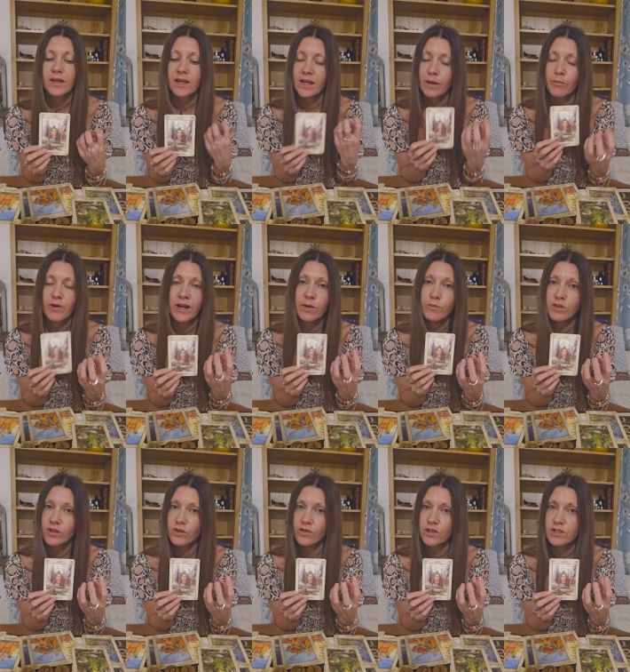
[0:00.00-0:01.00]
collaborating
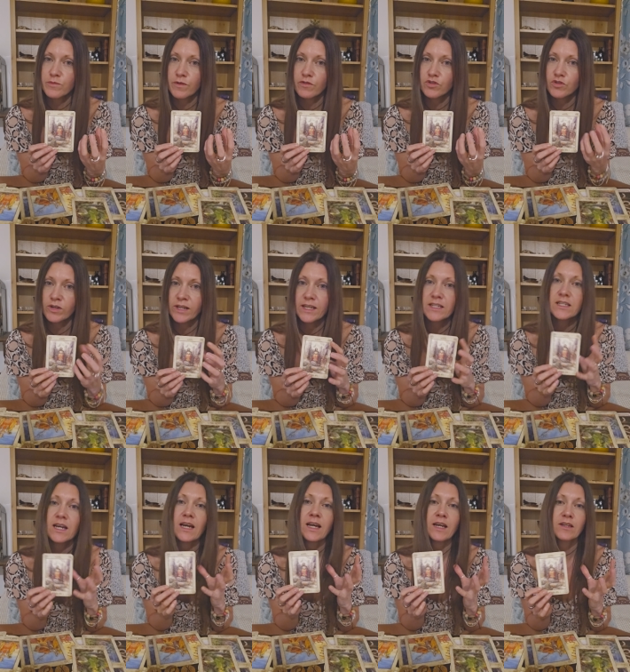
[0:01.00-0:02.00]
with another spiritual leader